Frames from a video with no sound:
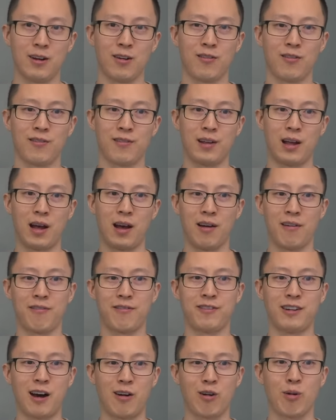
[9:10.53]
nerve uh,
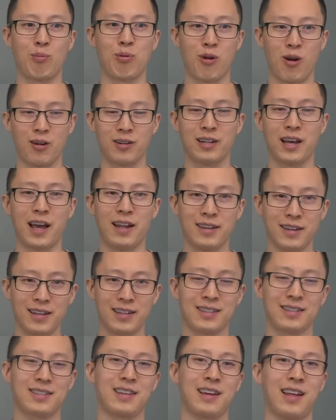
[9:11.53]
flower pronged
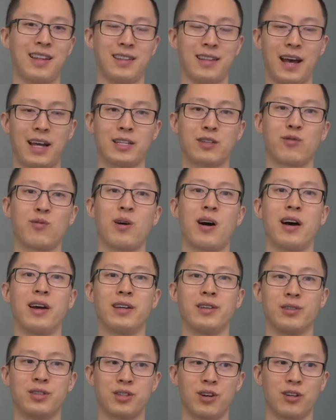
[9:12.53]
endings, and that's
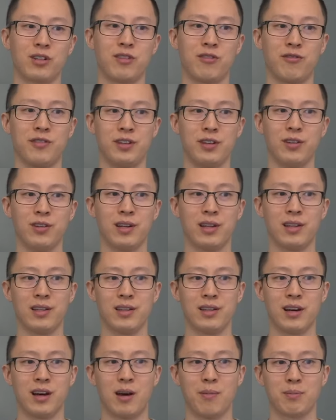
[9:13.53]
why you start to feel
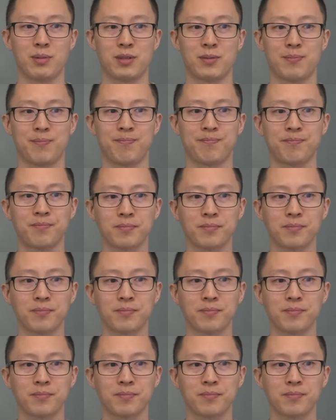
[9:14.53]
the DOMs.